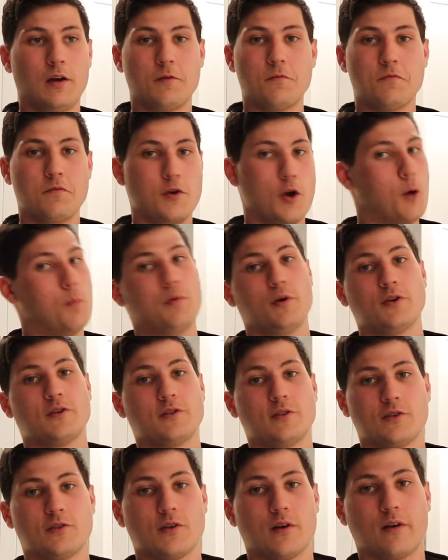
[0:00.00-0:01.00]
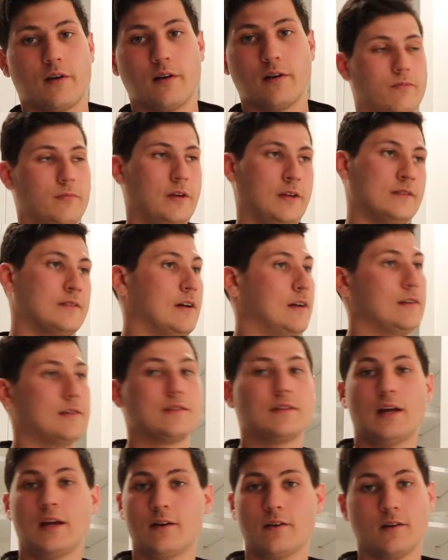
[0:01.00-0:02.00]
No push to start. It's got a
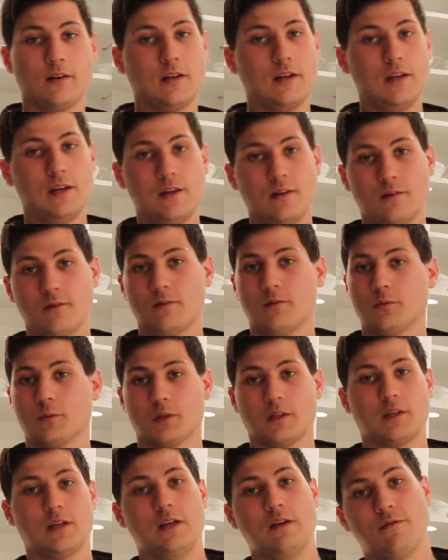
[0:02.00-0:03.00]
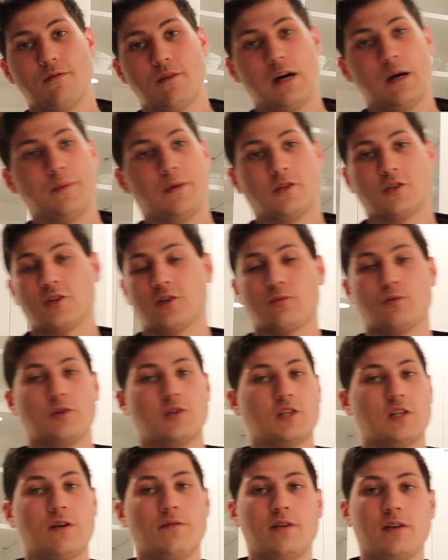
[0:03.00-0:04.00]
standard key with the key fob. It's just what
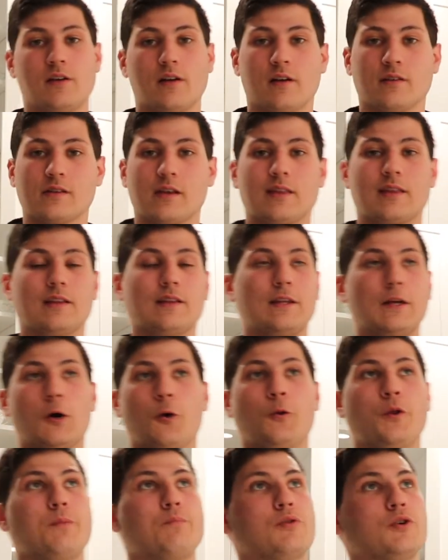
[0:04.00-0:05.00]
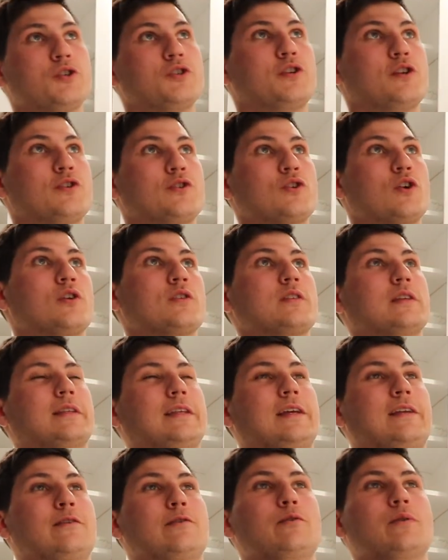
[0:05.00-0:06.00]
Chevy does. I think the only push to starts that
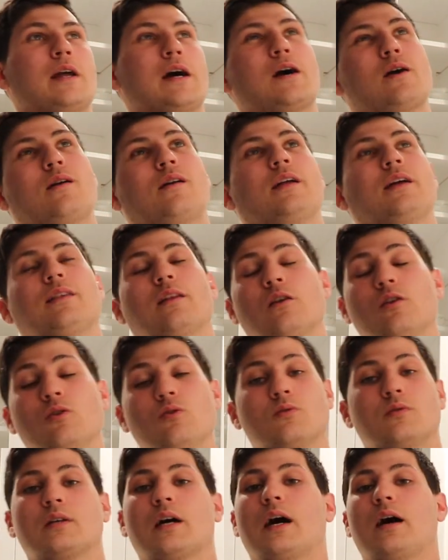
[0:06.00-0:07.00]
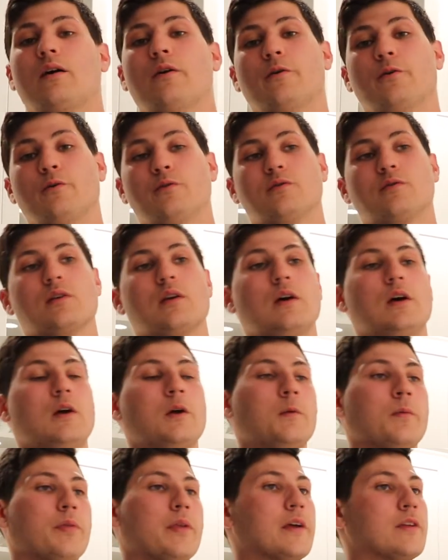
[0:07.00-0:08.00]
they do now are like the new Tahoes
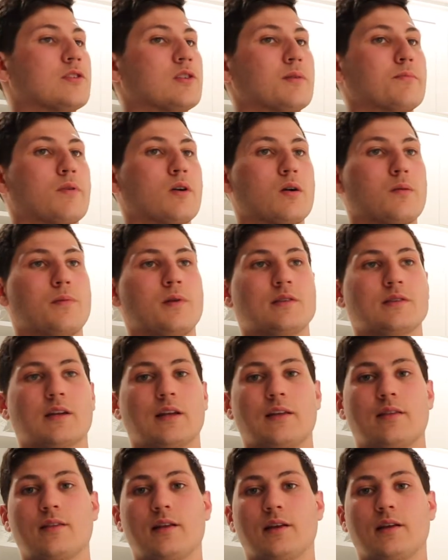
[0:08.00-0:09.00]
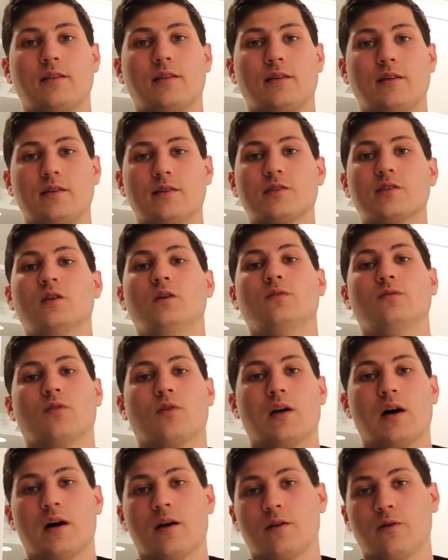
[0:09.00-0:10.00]
and Suburbans, and I think the
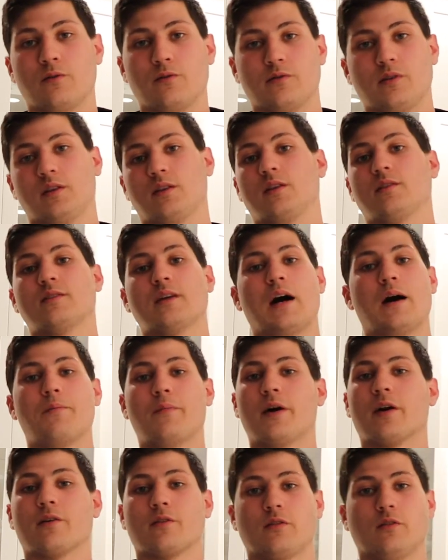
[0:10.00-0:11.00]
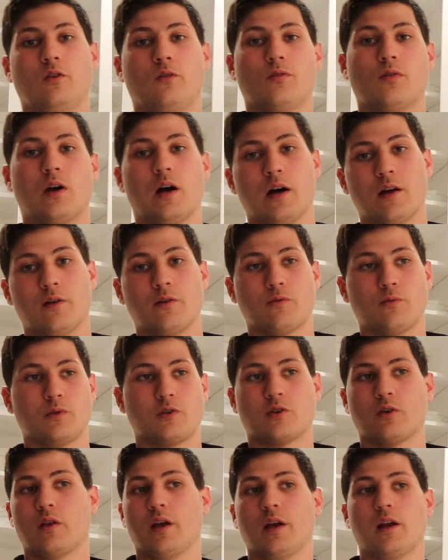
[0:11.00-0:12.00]
Silverados, like the top model Silverados,
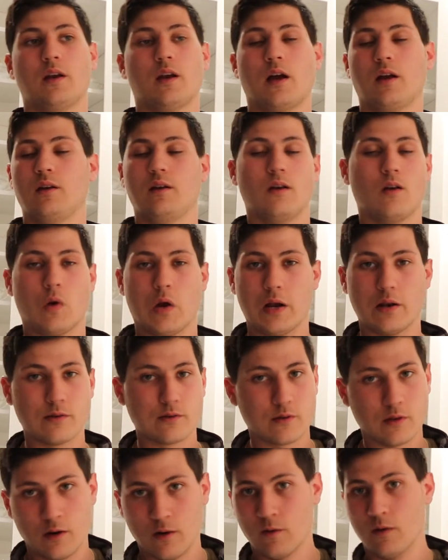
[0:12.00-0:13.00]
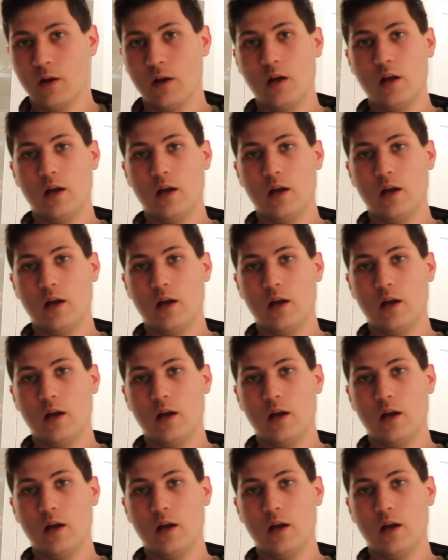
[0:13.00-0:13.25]
which are like 90 grand. So